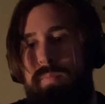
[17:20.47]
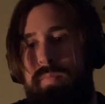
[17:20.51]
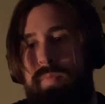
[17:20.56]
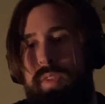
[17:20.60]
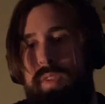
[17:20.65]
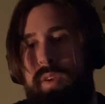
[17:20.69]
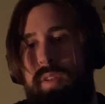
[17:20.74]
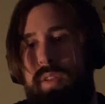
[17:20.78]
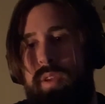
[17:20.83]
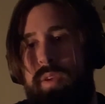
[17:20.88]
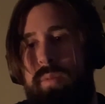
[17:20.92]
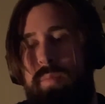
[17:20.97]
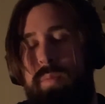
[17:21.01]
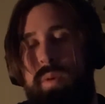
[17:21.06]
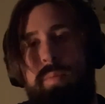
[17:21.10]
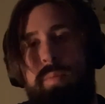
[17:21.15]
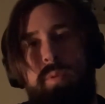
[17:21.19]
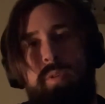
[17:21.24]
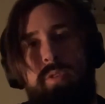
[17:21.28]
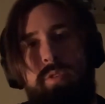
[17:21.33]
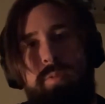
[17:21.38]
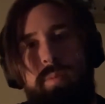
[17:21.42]
like my
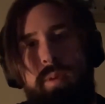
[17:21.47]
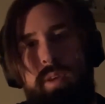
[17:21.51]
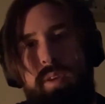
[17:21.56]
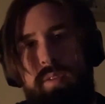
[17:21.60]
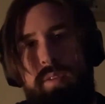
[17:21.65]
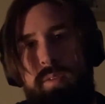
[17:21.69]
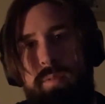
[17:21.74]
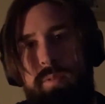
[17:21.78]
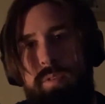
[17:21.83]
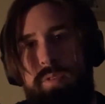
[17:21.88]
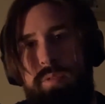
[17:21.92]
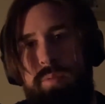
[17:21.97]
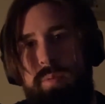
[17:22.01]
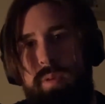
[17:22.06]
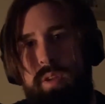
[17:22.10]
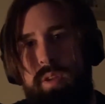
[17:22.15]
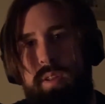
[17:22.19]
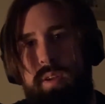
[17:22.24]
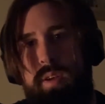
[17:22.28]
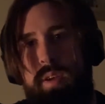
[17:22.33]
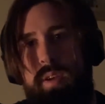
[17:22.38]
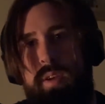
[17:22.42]
perspective is
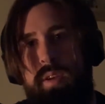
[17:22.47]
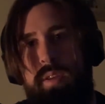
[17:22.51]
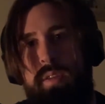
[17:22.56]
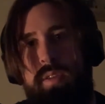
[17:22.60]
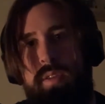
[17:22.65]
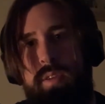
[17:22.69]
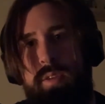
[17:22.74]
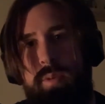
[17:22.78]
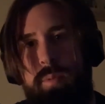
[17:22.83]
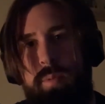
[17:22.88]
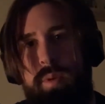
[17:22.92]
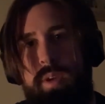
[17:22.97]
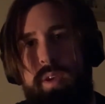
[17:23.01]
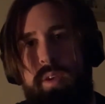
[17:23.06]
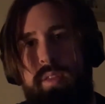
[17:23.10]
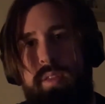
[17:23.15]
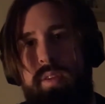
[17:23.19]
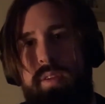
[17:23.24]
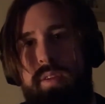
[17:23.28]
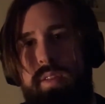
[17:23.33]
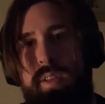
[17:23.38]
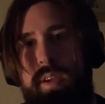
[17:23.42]
realigned in a way
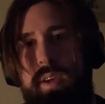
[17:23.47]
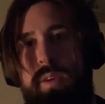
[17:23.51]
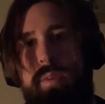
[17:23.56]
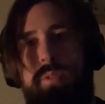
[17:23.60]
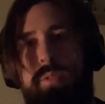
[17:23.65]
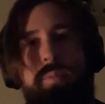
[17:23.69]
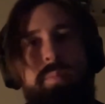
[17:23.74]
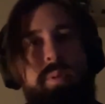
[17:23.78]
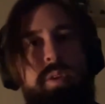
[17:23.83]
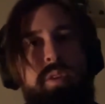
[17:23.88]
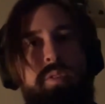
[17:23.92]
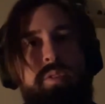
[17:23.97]
that allows me